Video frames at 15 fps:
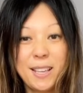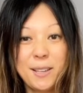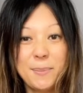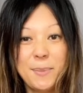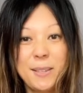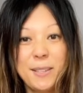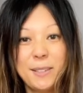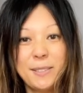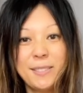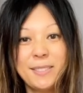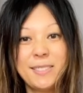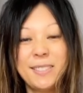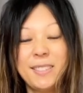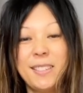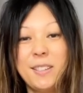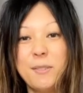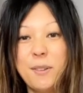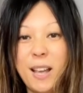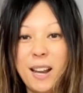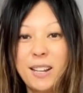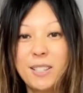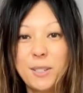I mean, in
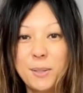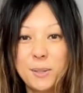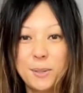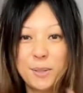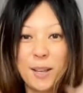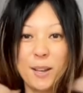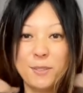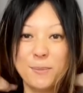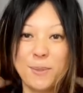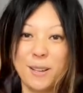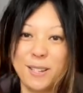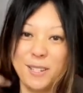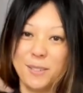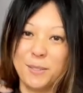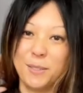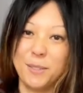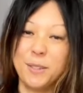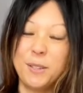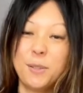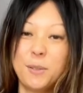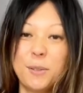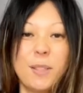reality, you don't have much.
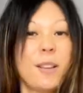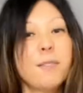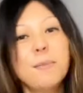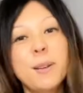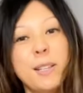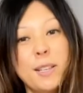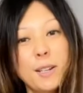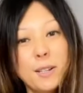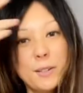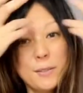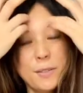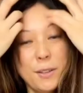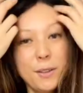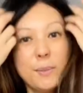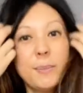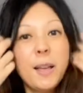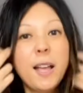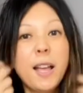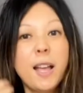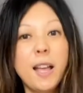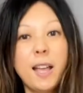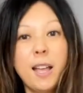You don't have many of them,
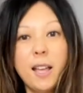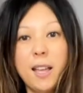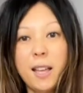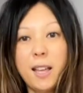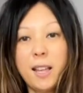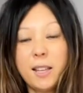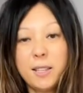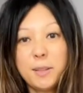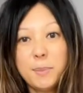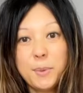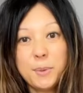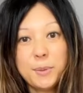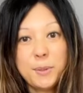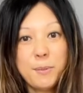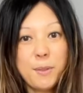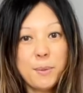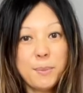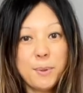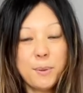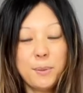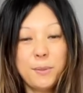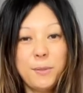and most of them
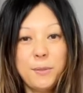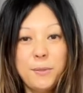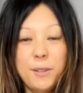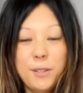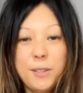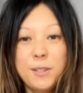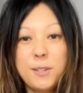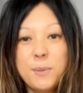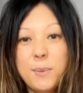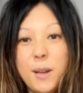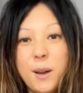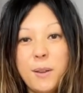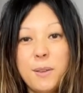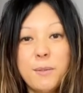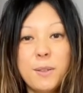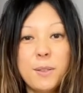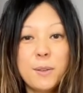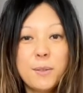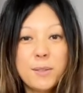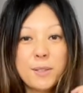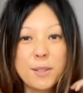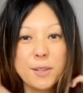don't finish well. Even
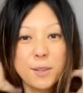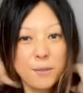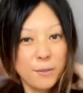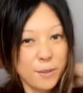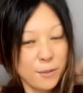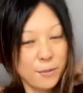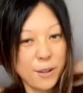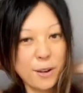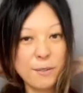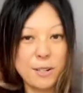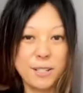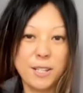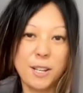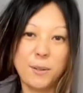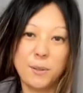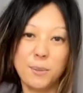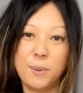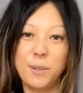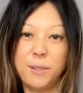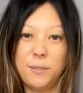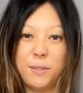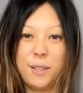the fairy tales,
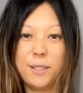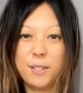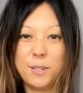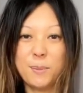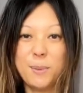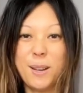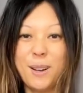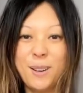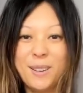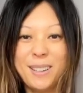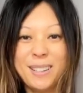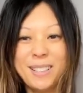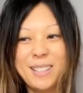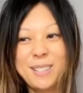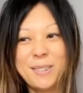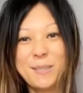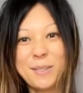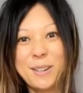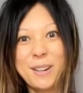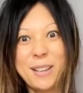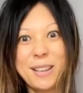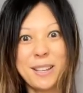when they finish well, they don't
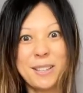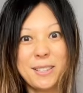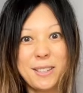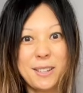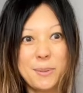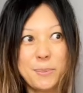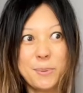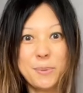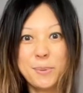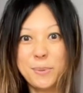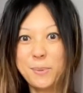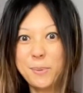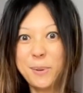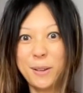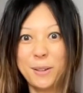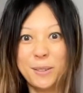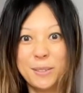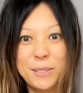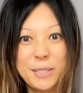really end up well.